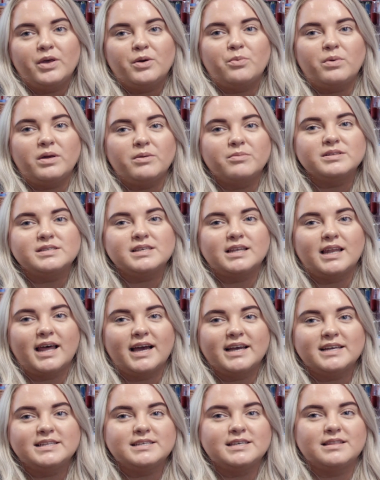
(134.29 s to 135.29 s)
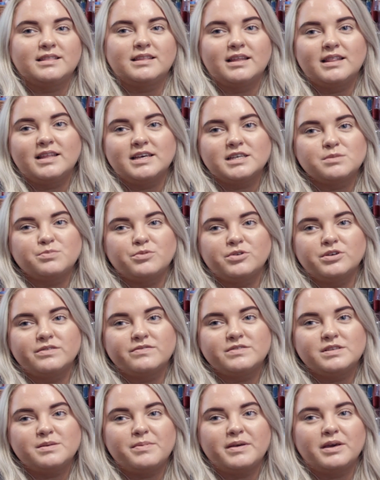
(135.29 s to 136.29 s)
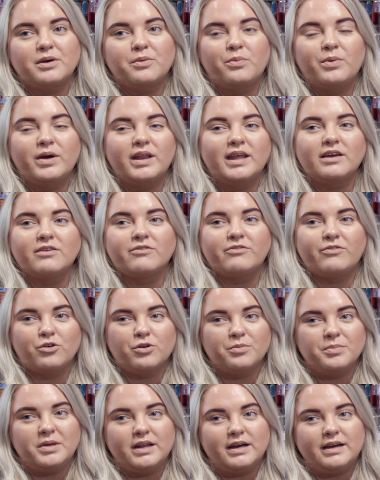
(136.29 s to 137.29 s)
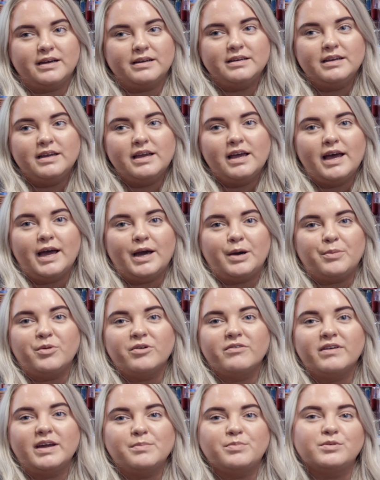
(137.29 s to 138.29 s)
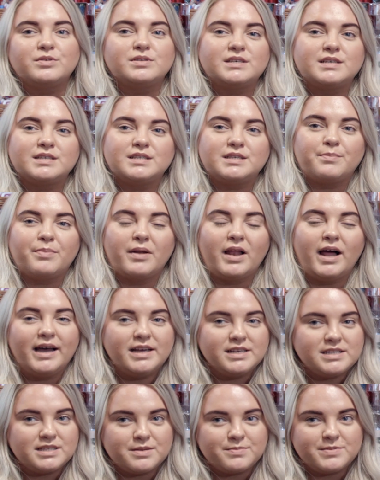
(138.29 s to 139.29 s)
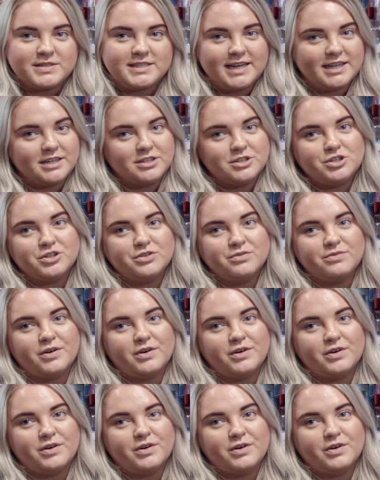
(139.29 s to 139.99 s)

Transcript: We were delighted that this proved to be a winning formula and were able to supply a substantial